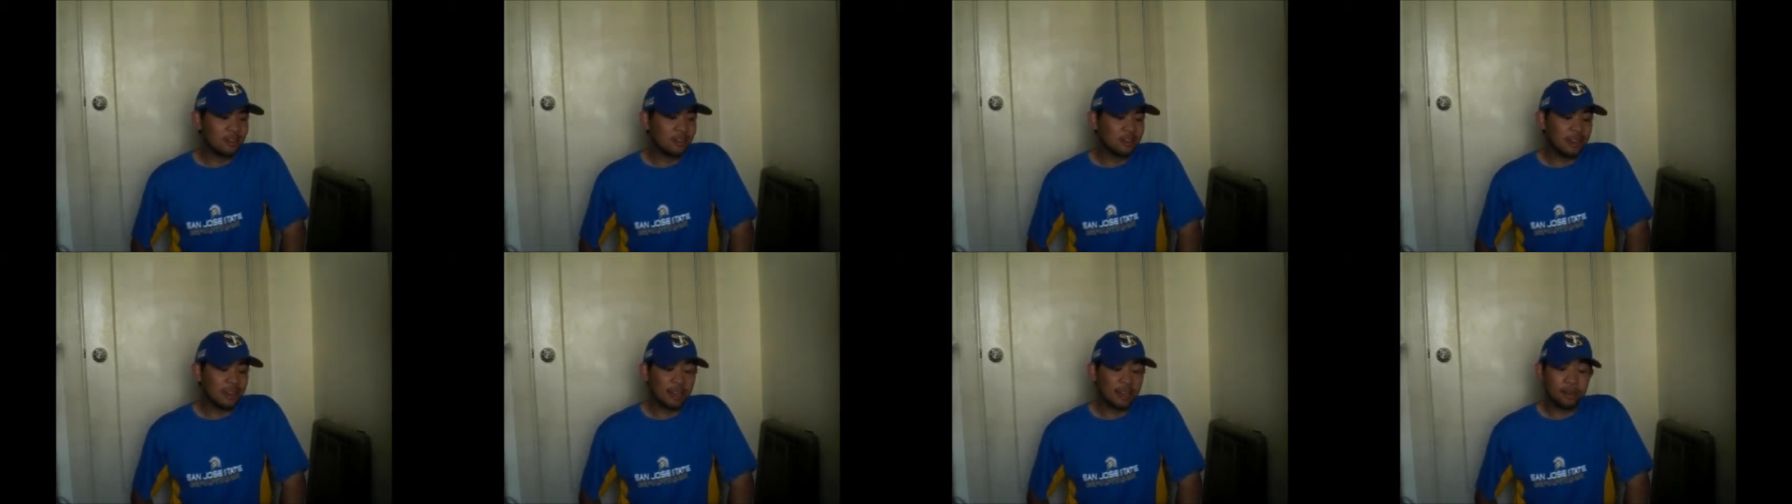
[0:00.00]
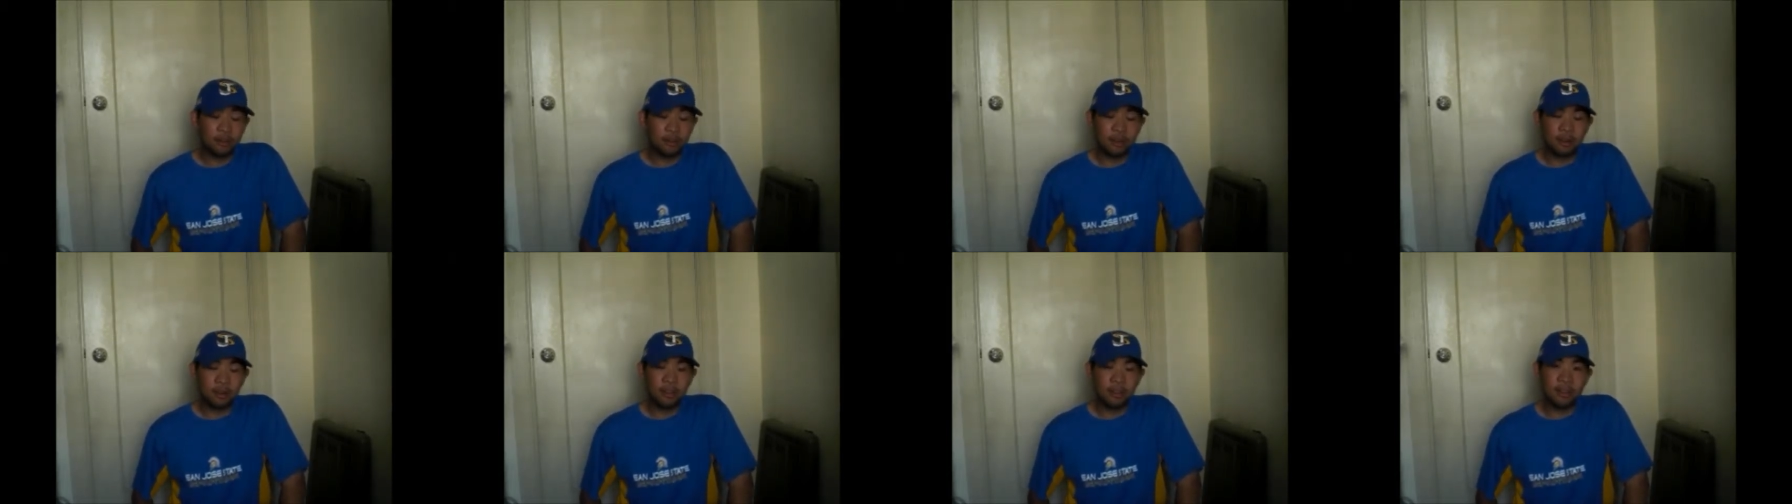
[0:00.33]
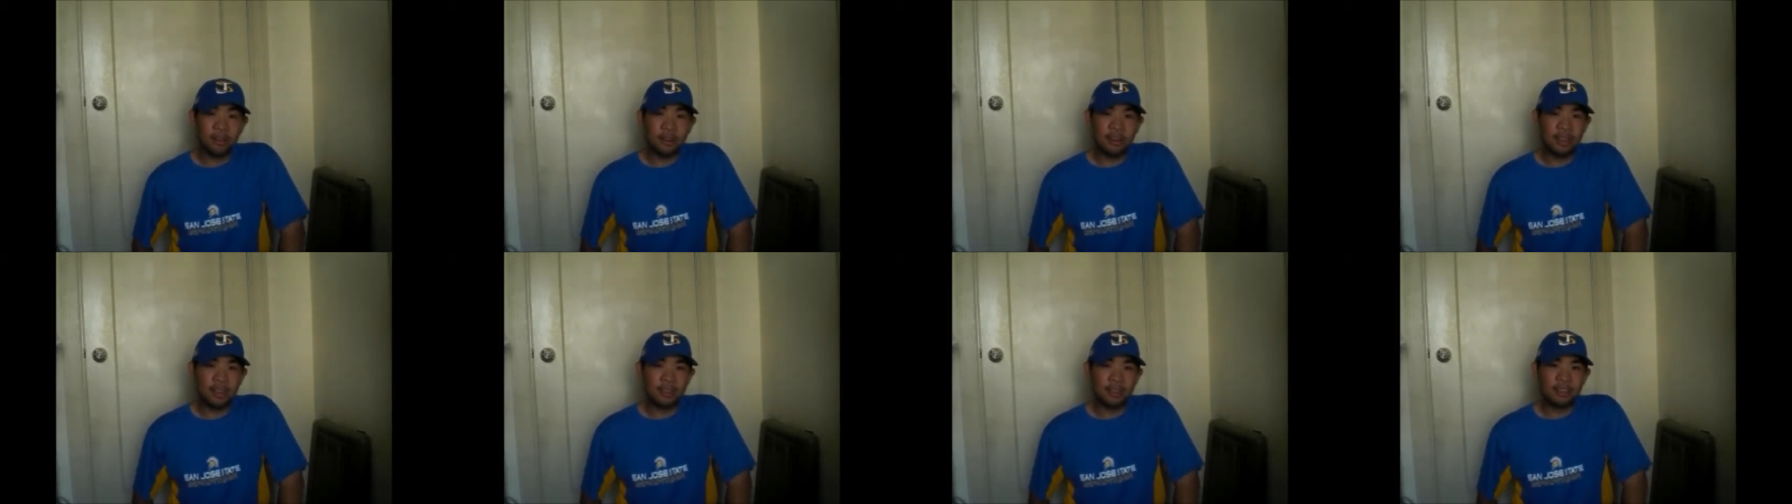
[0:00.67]
Guy couldn't cut
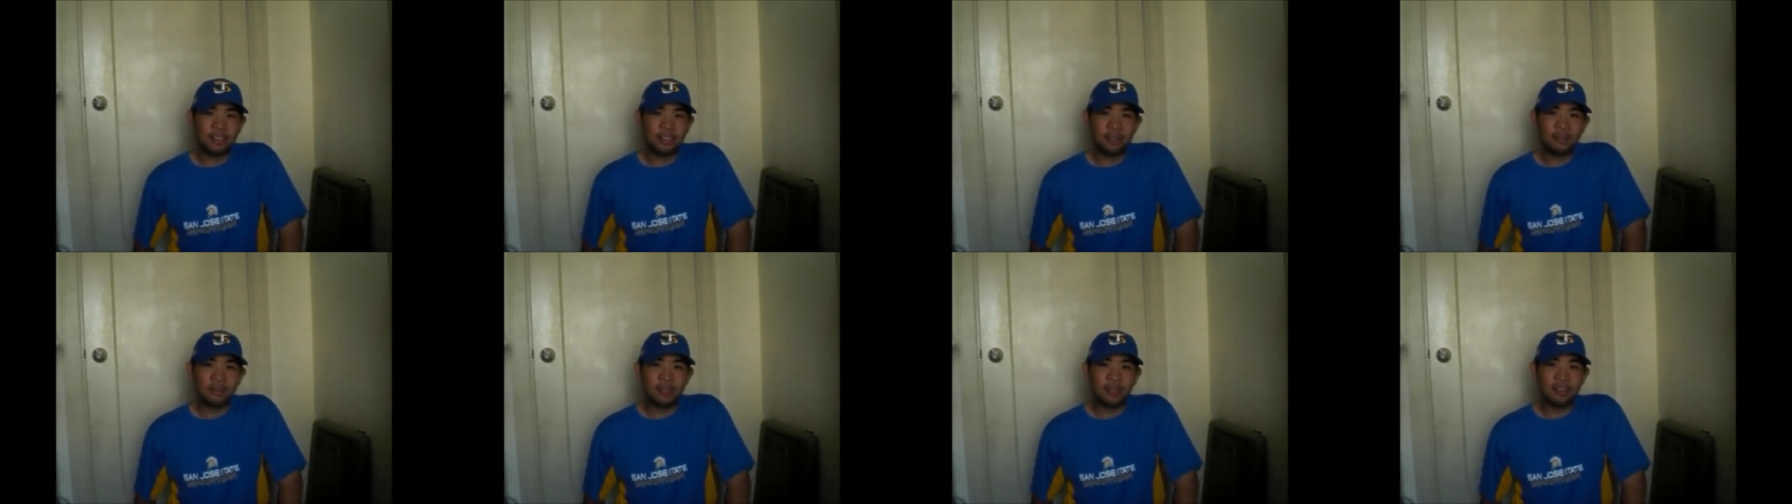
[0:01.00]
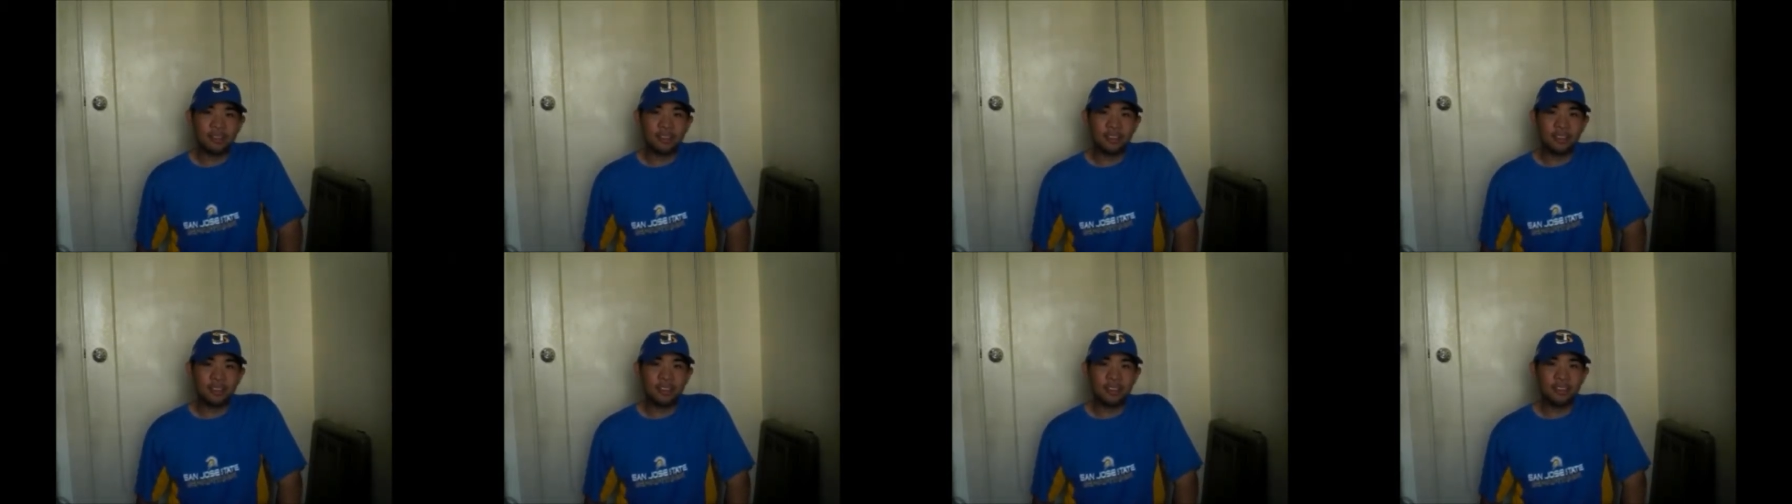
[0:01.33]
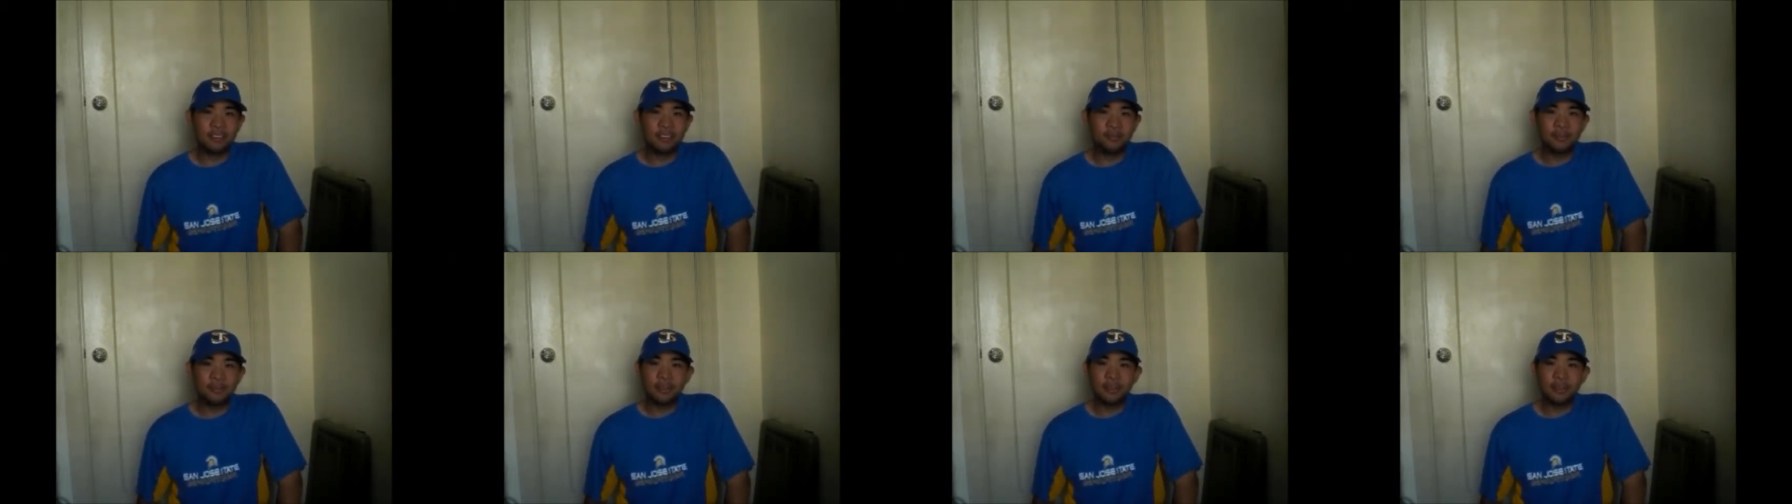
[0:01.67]
it academically,